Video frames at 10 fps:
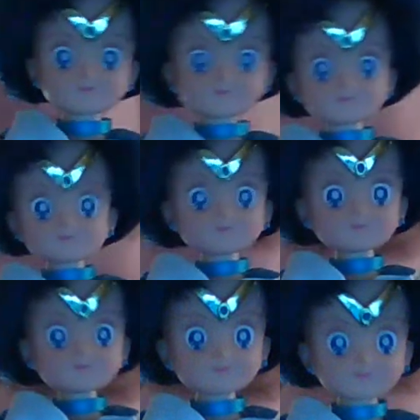Google
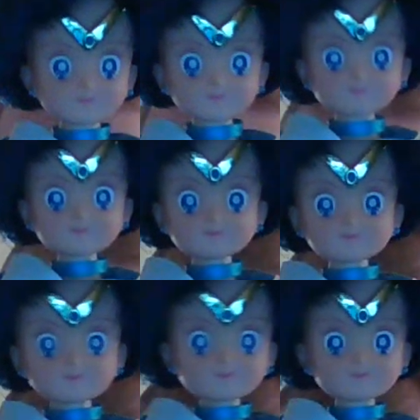Hangout and
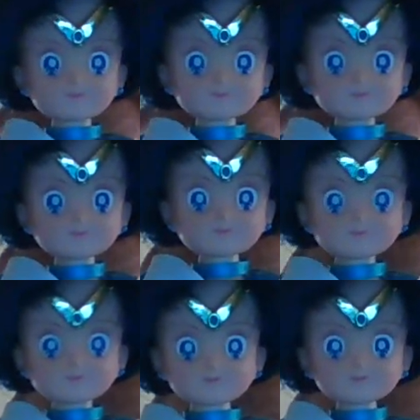YouTube live st-
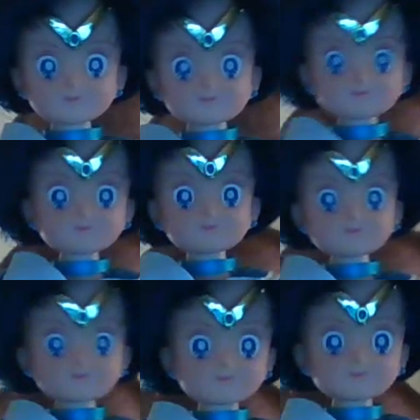and YouTube live
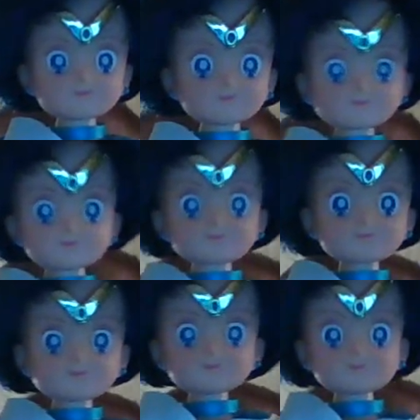stream or
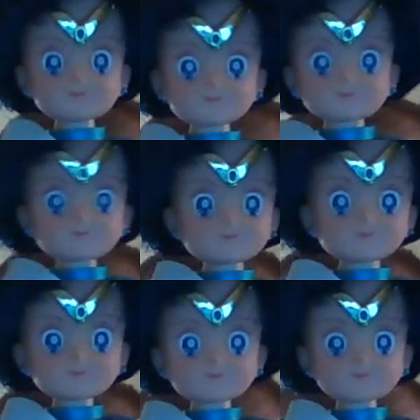YouWatch live
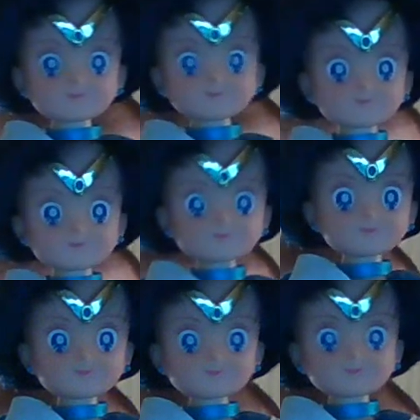stream,
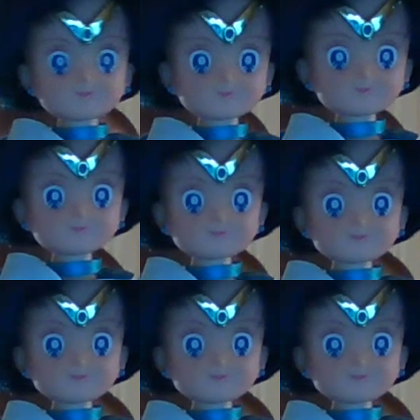and